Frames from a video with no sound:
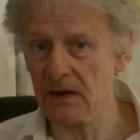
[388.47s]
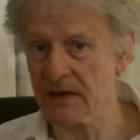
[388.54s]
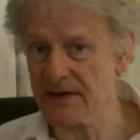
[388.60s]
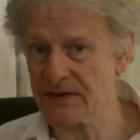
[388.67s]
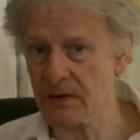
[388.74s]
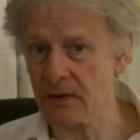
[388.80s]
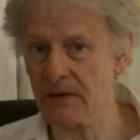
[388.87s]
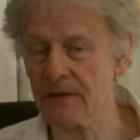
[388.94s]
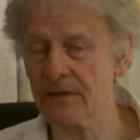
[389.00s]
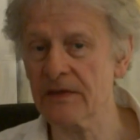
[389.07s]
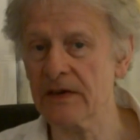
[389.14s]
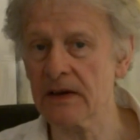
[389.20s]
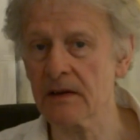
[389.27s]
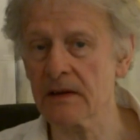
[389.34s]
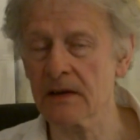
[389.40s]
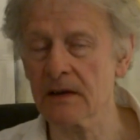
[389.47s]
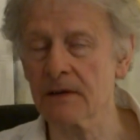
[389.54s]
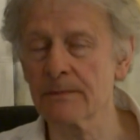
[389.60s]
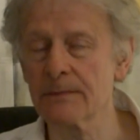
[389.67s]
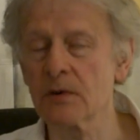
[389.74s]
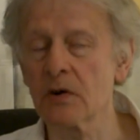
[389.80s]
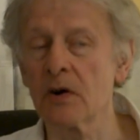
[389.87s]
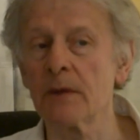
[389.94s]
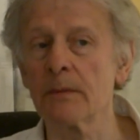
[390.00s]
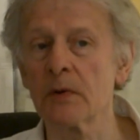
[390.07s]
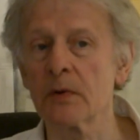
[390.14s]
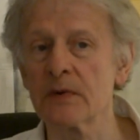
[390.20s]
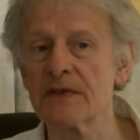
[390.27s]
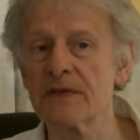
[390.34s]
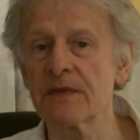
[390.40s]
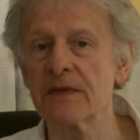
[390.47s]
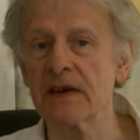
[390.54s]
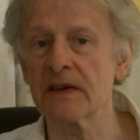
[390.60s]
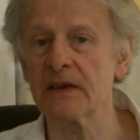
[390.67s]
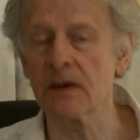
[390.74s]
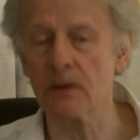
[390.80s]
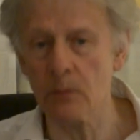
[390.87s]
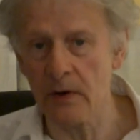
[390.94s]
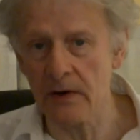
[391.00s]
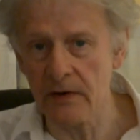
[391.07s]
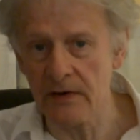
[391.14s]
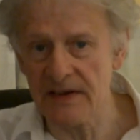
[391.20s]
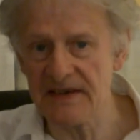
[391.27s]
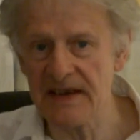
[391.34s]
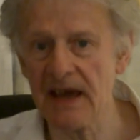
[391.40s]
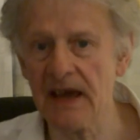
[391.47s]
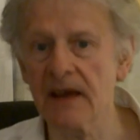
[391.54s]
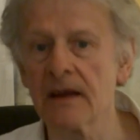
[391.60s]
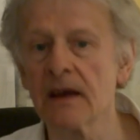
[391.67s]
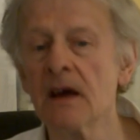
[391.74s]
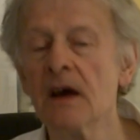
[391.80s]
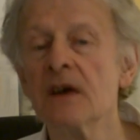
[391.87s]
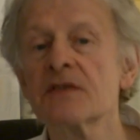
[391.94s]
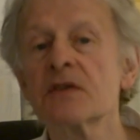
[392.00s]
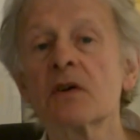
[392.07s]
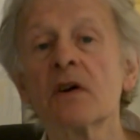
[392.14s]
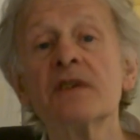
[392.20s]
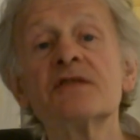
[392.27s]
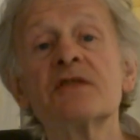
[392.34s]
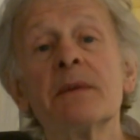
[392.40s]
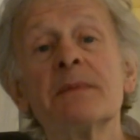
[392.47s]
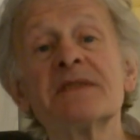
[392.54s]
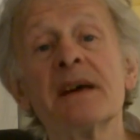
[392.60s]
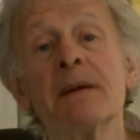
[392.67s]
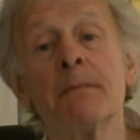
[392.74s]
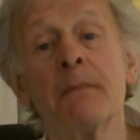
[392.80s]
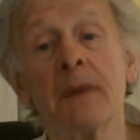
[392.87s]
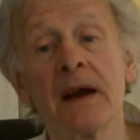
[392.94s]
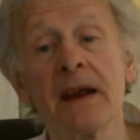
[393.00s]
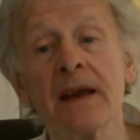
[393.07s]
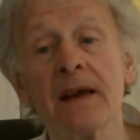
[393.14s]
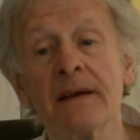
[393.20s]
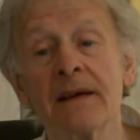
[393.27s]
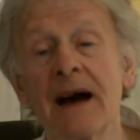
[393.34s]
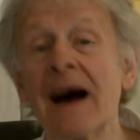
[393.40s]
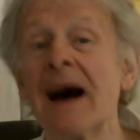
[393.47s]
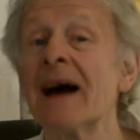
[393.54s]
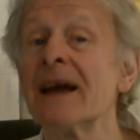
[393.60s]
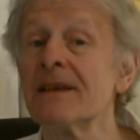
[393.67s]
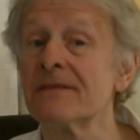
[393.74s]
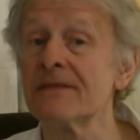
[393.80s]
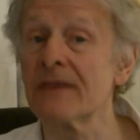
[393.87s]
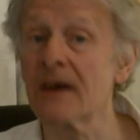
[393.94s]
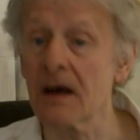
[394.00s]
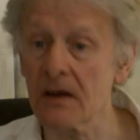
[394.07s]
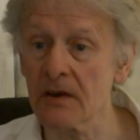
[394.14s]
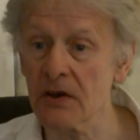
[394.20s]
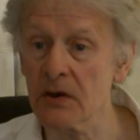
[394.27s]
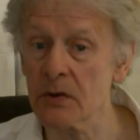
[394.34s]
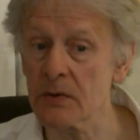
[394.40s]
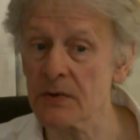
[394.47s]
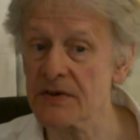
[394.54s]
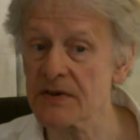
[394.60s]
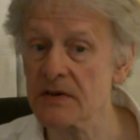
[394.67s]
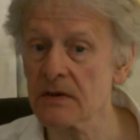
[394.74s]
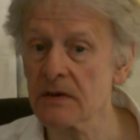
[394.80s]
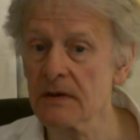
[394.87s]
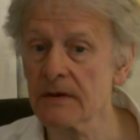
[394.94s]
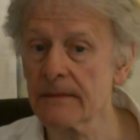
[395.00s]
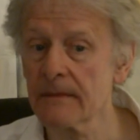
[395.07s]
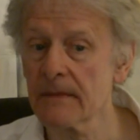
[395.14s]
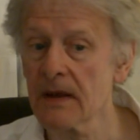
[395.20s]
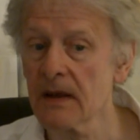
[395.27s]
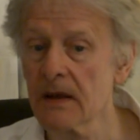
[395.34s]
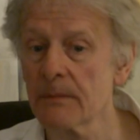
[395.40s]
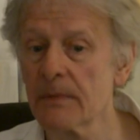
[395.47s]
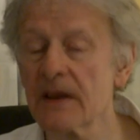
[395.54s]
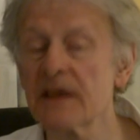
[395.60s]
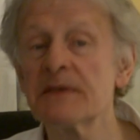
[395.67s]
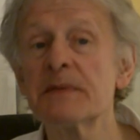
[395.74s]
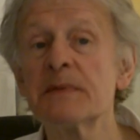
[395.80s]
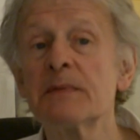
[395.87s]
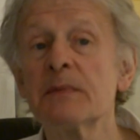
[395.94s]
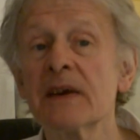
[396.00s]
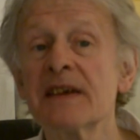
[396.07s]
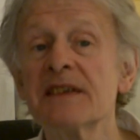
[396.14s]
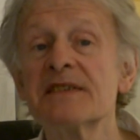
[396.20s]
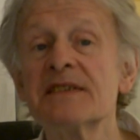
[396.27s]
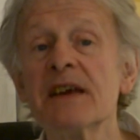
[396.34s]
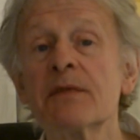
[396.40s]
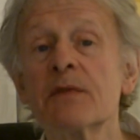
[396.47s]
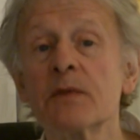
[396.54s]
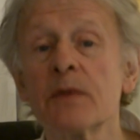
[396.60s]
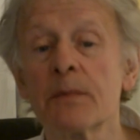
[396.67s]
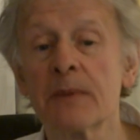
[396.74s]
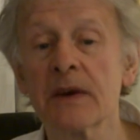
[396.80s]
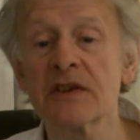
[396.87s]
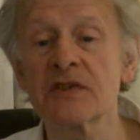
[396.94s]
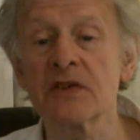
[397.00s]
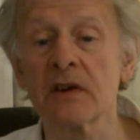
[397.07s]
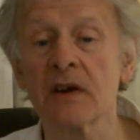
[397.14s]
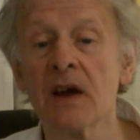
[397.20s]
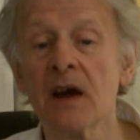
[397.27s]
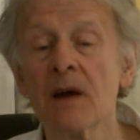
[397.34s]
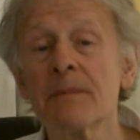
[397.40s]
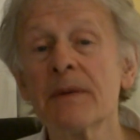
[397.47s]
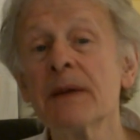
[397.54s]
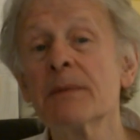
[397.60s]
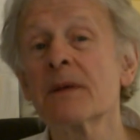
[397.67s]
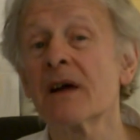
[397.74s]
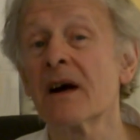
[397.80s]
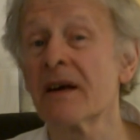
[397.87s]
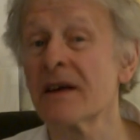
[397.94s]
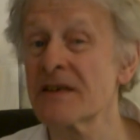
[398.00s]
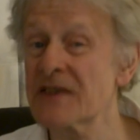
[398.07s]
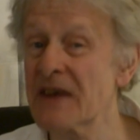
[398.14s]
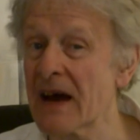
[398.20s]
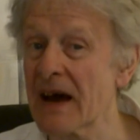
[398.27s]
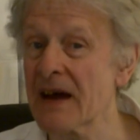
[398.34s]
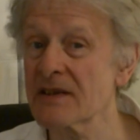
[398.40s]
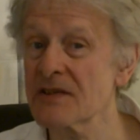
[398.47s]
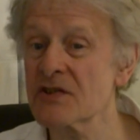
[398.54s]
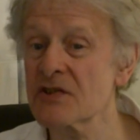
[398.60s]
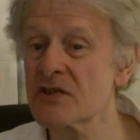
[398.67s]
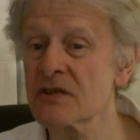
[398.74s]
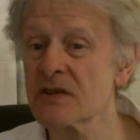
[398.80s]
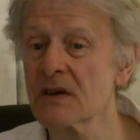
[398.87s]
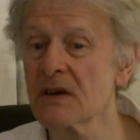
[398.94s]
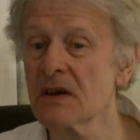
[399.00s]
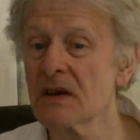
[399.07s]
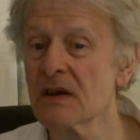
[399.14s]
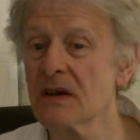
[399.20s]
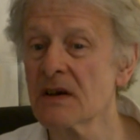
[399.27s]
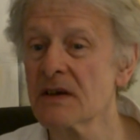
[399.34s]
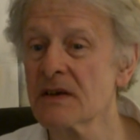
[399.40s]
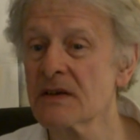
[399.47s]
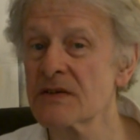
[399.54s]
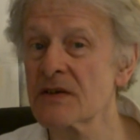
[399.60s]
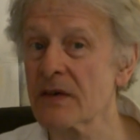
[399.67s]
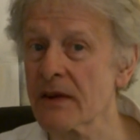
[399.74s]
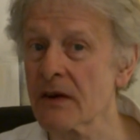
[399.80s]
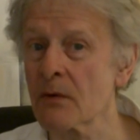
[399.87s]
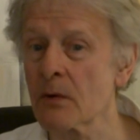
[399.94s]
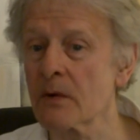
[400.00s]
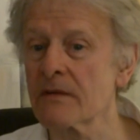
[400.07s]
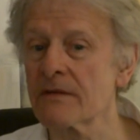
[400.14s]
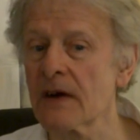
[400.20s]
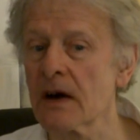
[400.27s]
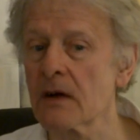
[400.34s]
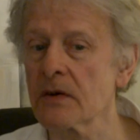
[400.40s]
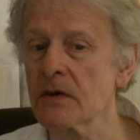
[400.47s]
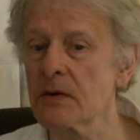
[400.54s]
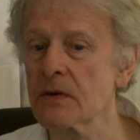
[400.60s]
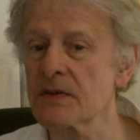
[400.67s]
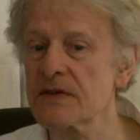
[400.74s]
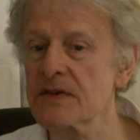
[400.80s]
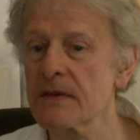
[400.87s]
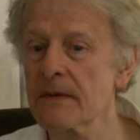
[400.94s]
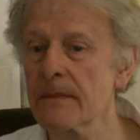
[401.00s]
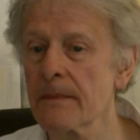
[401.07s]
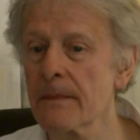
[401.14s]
and he's got the feet, the coin below his feet, and one on his head. So coins represent money and values. But as we can see from the picture, people are attached to their own values.